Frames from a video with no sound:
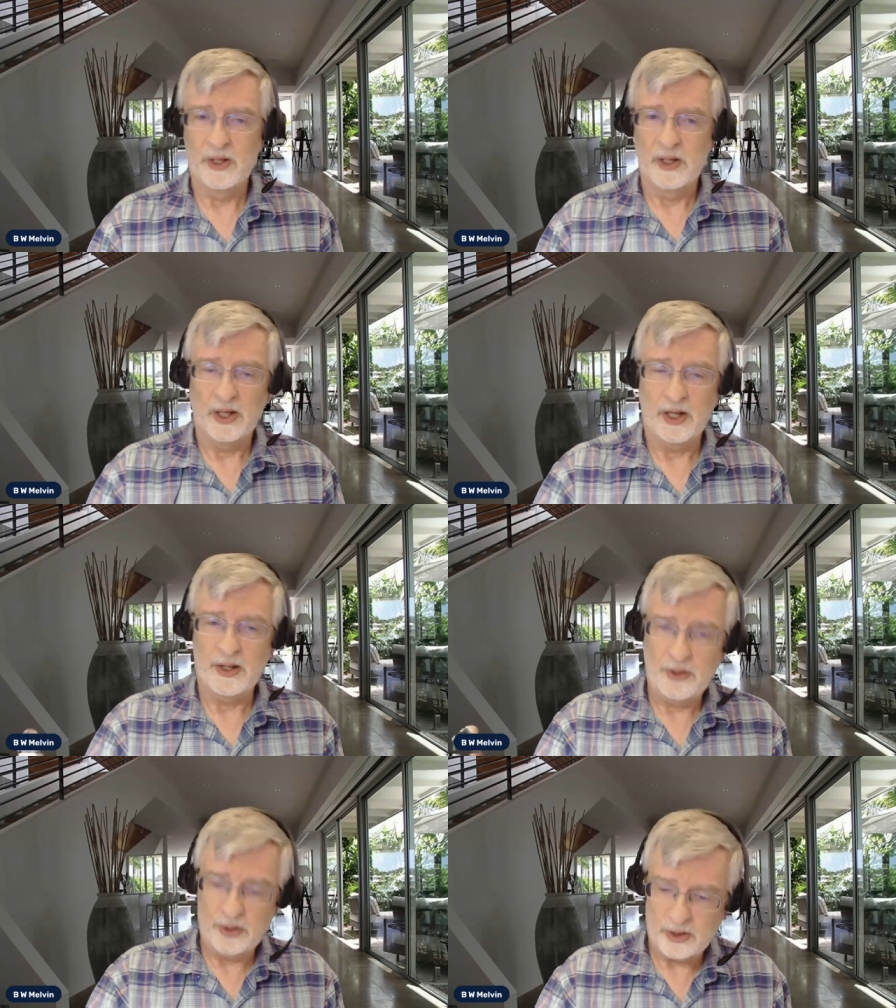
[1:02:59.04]

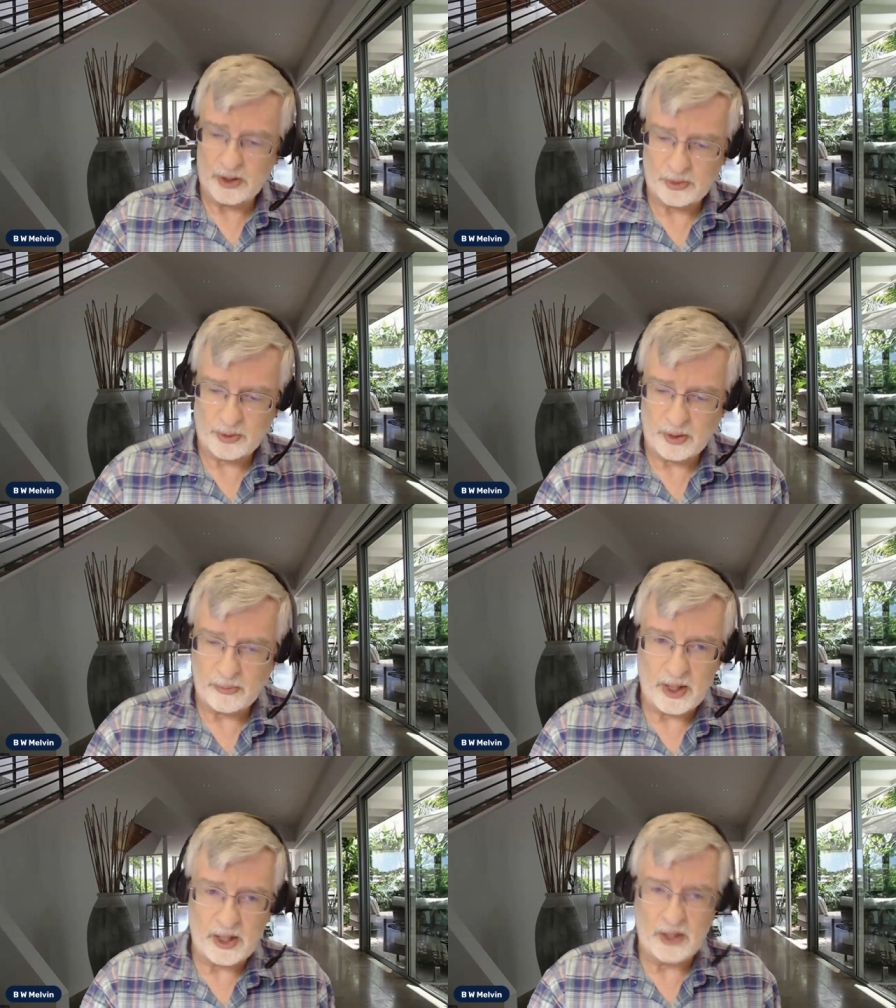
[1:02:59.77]
And you are to
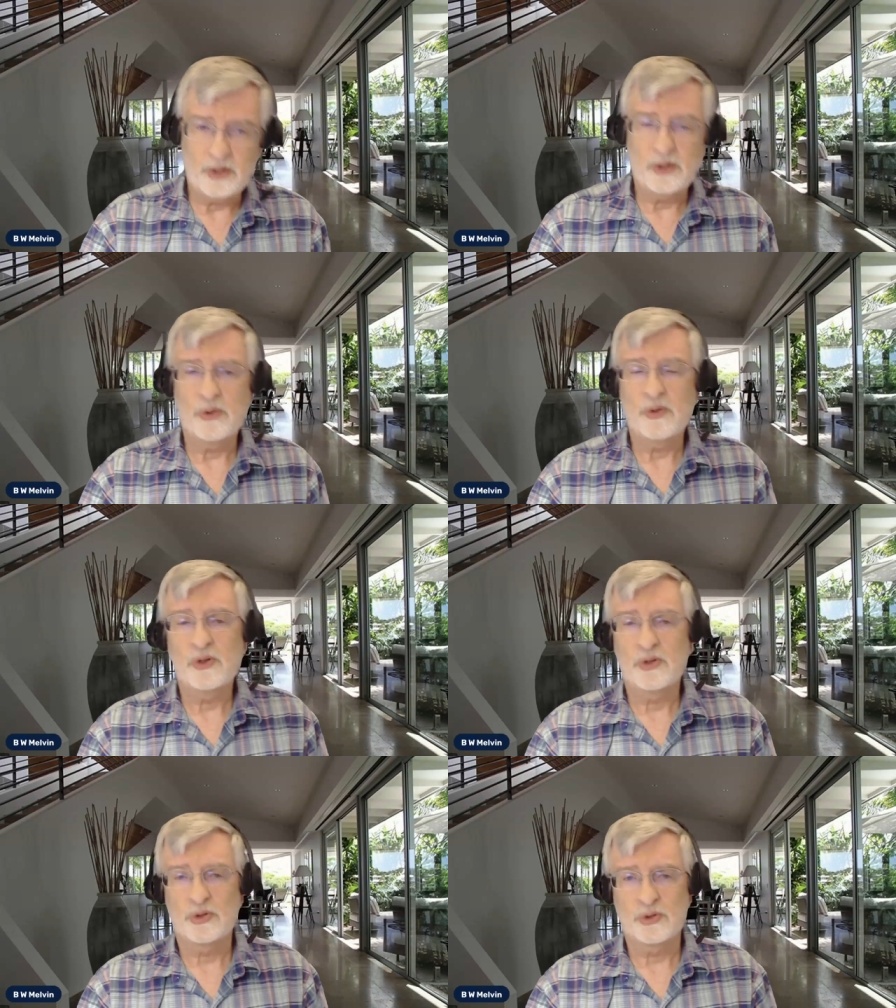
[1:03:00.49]
remain to,
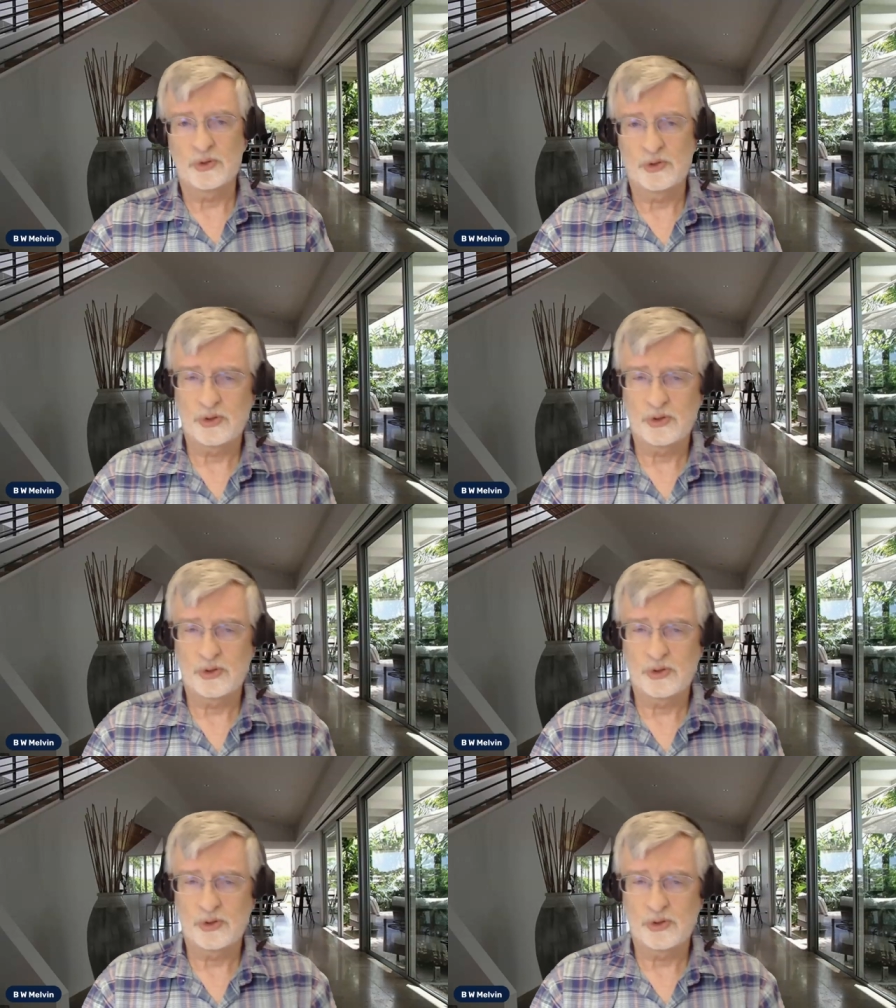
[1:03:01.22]
true